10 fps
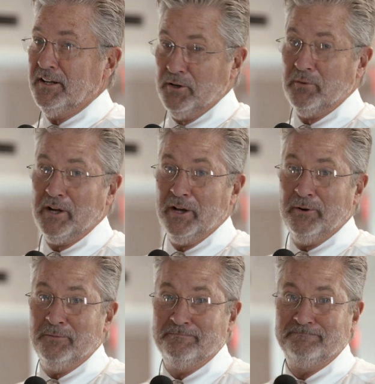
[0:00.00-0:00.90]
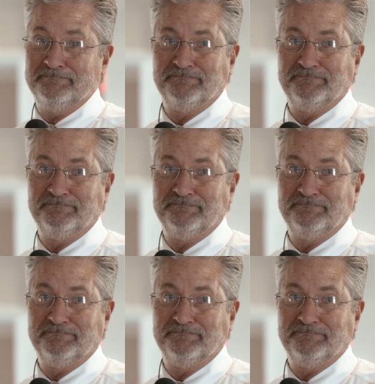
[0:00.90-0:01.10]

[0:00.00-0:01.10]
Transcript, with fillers: Here we go.